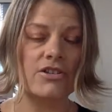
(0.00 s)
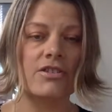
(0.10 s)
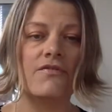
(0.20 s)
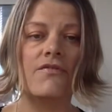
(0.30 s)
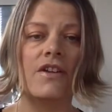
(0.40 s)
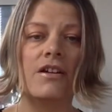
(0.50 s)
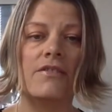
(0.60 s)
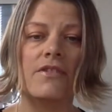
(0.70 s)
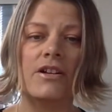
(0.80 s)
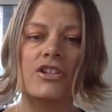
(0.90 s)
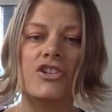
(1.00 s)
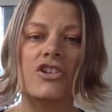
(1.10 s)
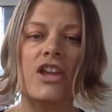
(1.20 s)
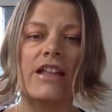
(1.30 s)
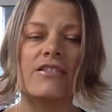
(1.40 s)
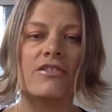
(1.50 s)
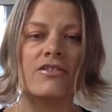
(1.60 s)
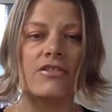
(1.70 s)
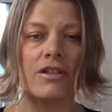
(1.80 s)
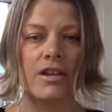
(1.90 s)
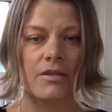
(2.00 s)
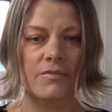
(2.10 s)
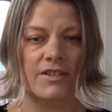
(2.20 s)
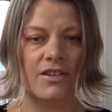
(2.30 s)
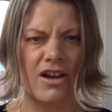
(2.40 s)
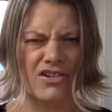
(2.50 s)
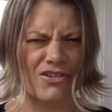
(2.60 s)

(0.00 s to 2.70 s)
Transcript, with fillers: it's a very, very gentle massage.